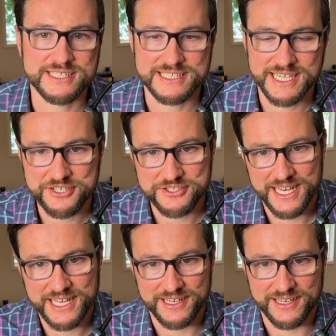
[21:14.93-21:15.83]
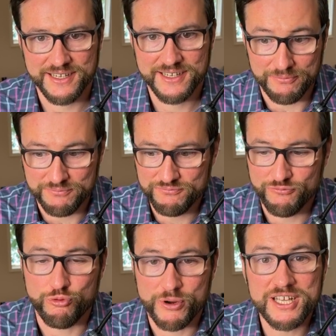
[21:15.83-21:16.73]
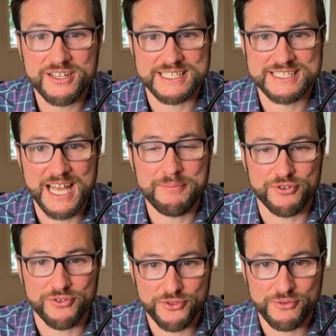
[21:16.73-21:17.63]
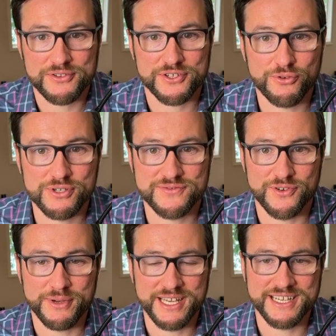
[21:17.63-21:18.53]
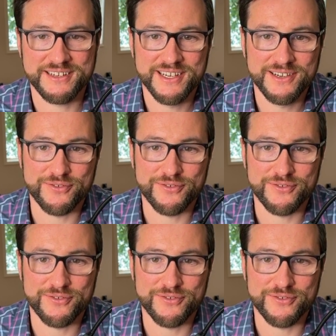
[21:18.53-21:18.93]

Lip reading: Because he actually had a real example throughout the course of a week